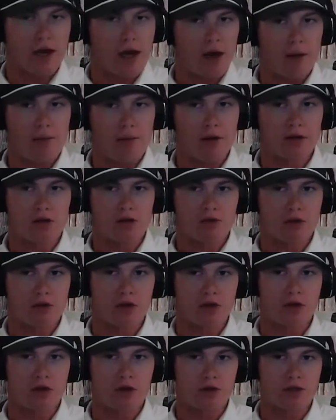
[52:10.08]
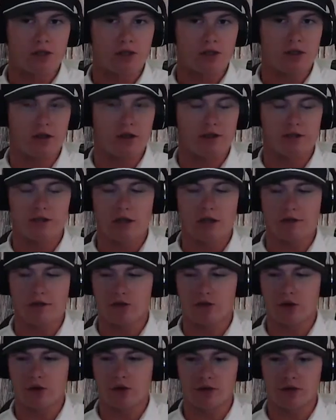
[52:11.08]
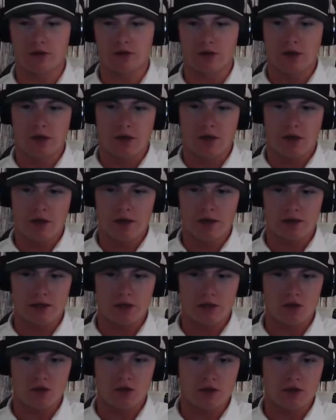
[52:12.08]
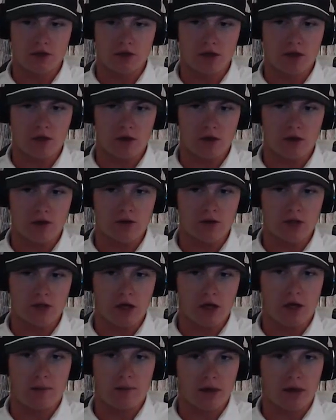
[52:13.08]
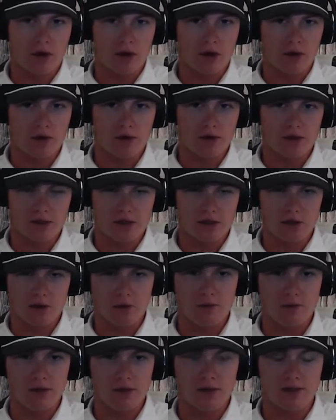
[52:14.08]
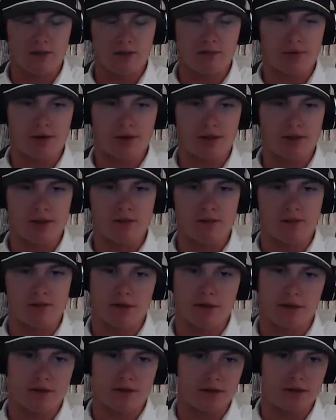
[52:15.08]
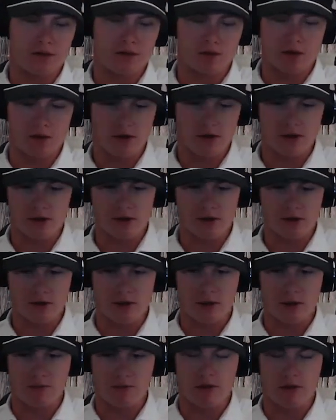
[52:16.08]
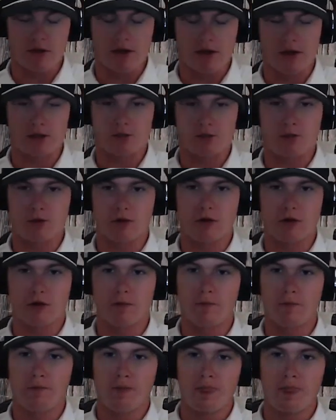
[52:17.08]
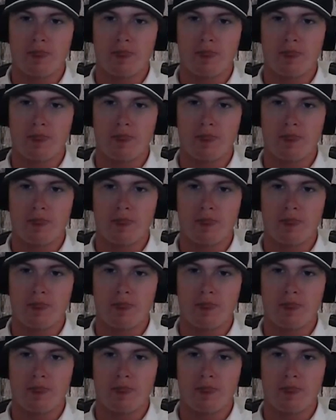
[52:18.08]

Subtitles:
how much really goes into this stuff. So it's interesting to hear you talk about all these little bits and pieces, because it's really just the tip of the iceberg, and